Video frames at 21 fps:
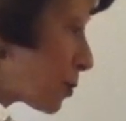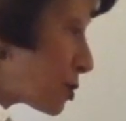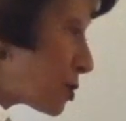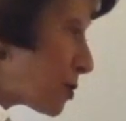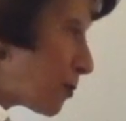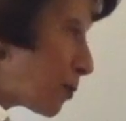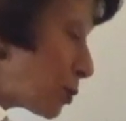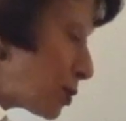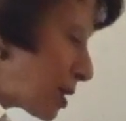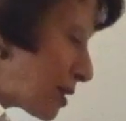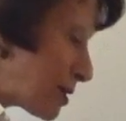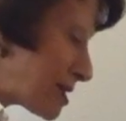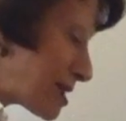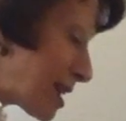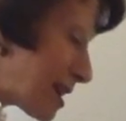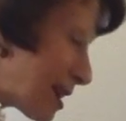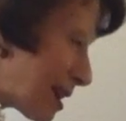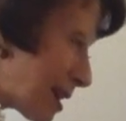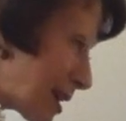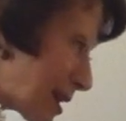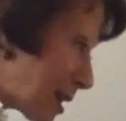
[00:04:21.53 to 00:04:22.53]
first of all, there is
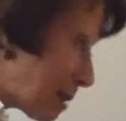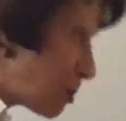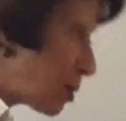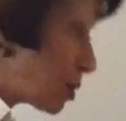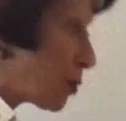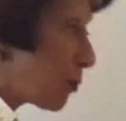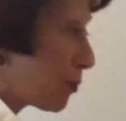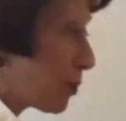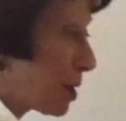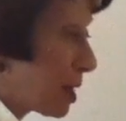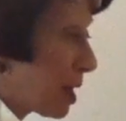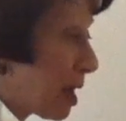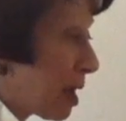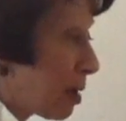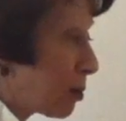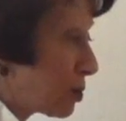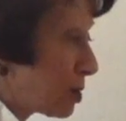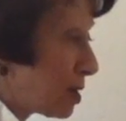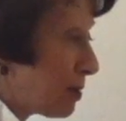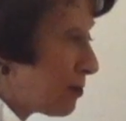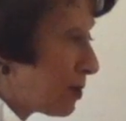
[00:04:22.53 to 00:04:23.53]
a little bit of an
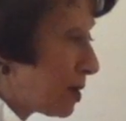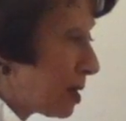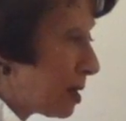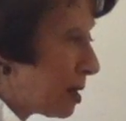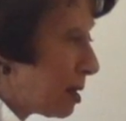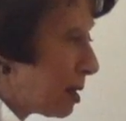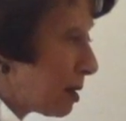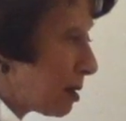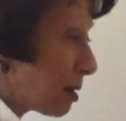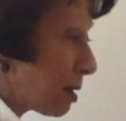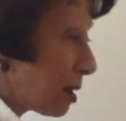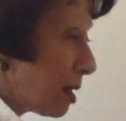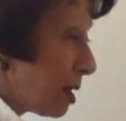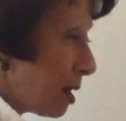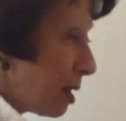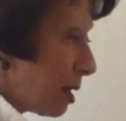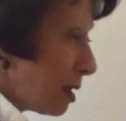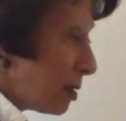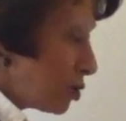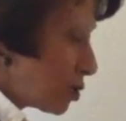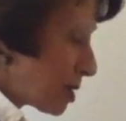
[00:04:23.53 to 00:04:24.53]
out even here.
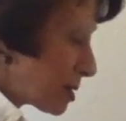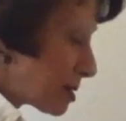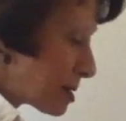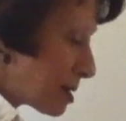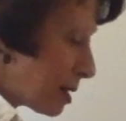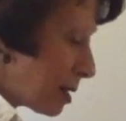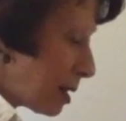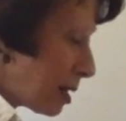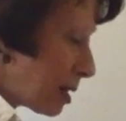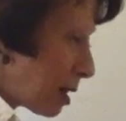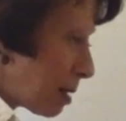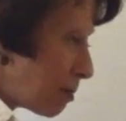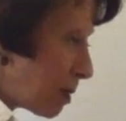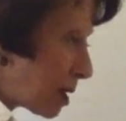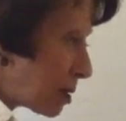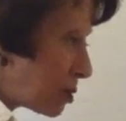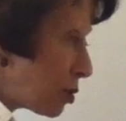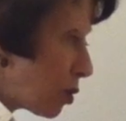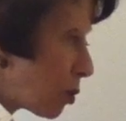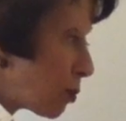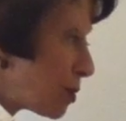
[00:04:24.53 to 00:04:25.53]
Just a little
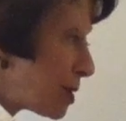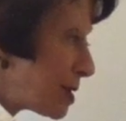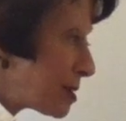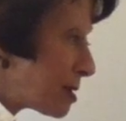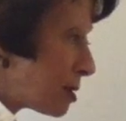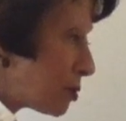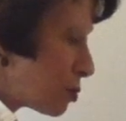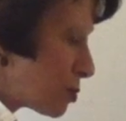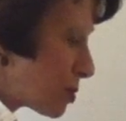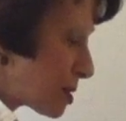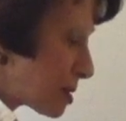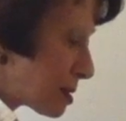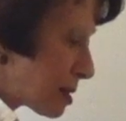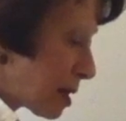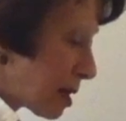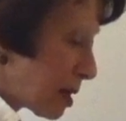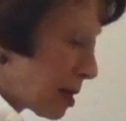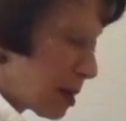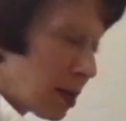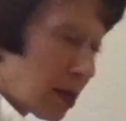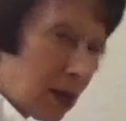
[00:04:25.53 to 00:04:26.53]
bit, no reason to
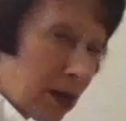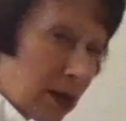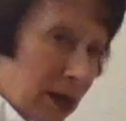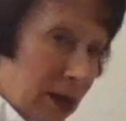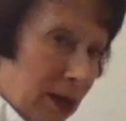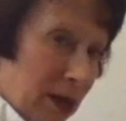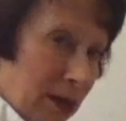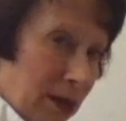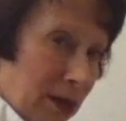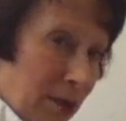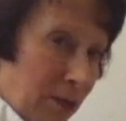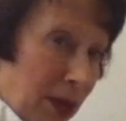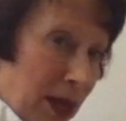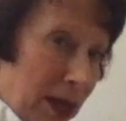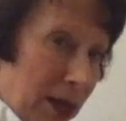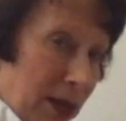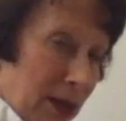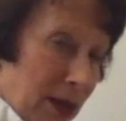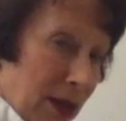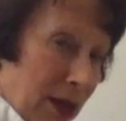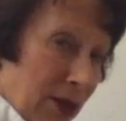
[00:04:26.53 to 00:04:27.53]
stay in the
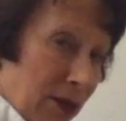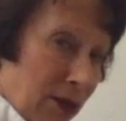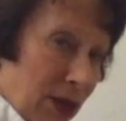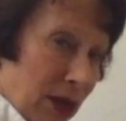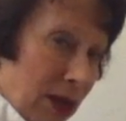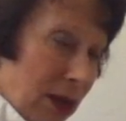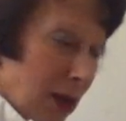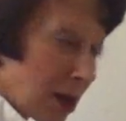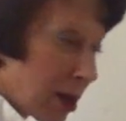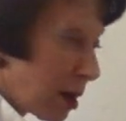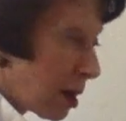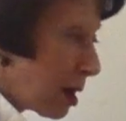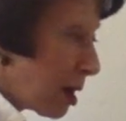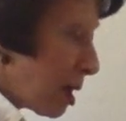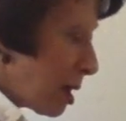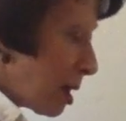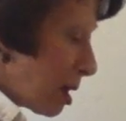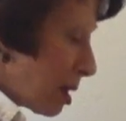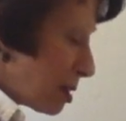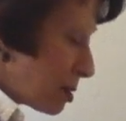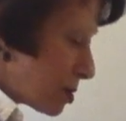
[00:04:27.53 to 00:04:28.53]
Blocky area here.
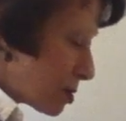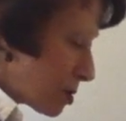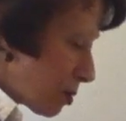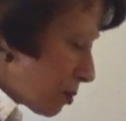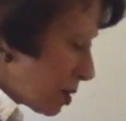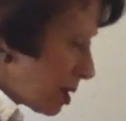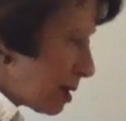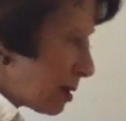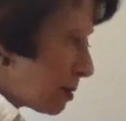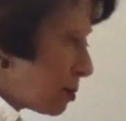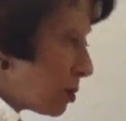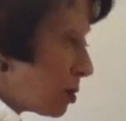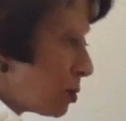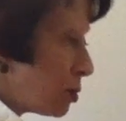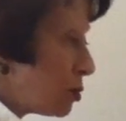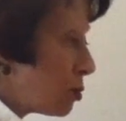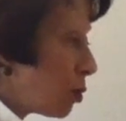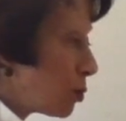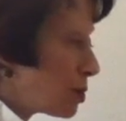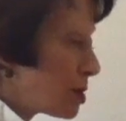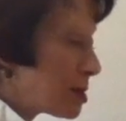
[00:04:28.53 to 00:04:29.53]
So
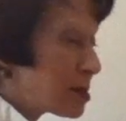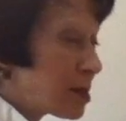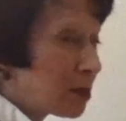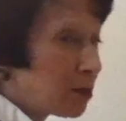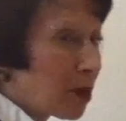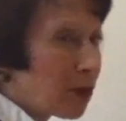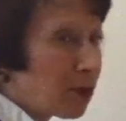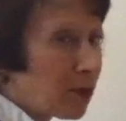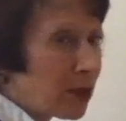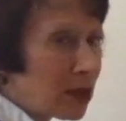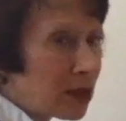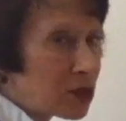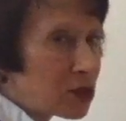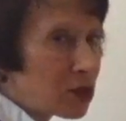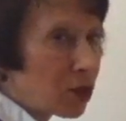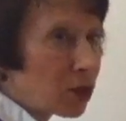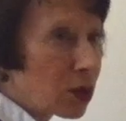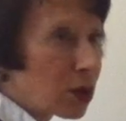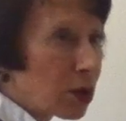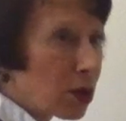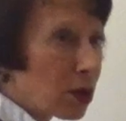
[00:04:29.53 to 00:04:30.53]
notice that my fingers
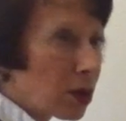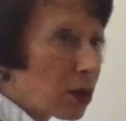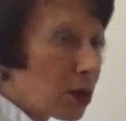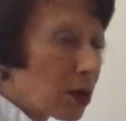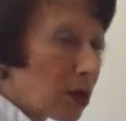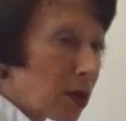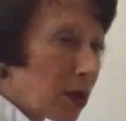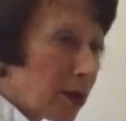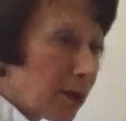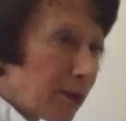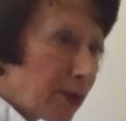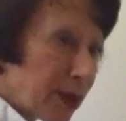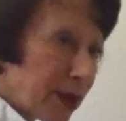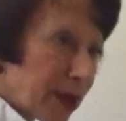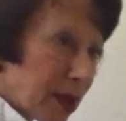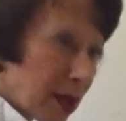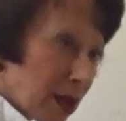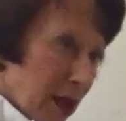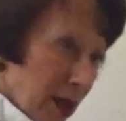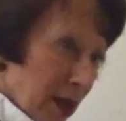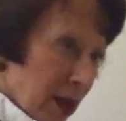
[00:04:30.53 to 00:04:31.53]
don't curl.
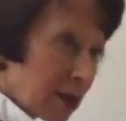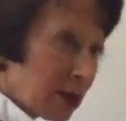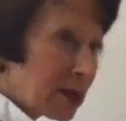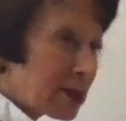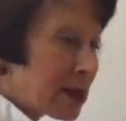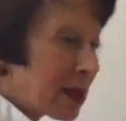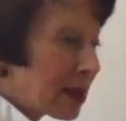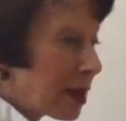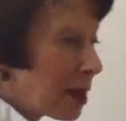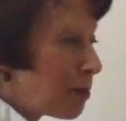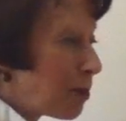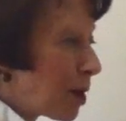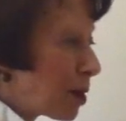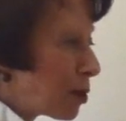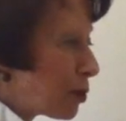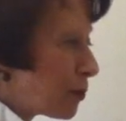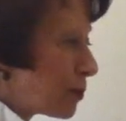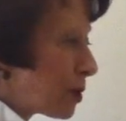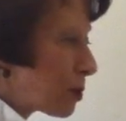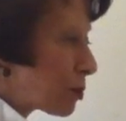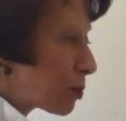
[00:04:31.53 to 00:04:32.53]
The second
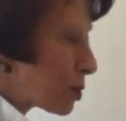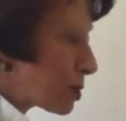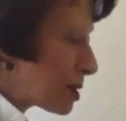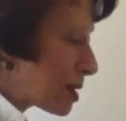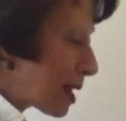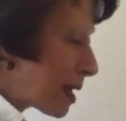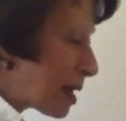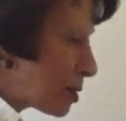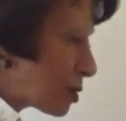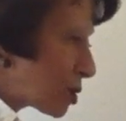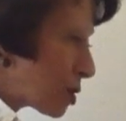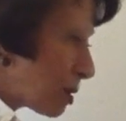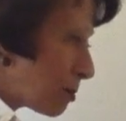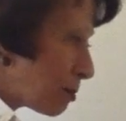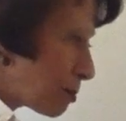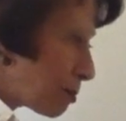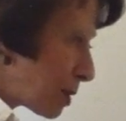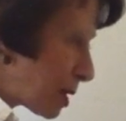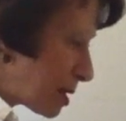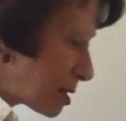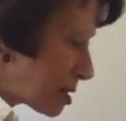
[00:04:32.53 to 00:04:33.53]
part of the
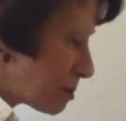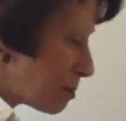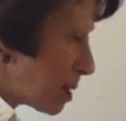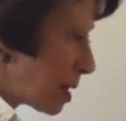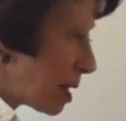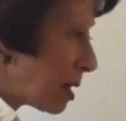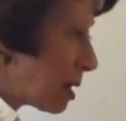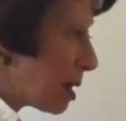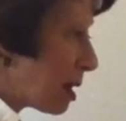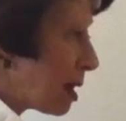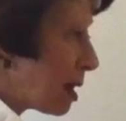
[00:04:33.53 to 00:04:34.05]
rotation brings me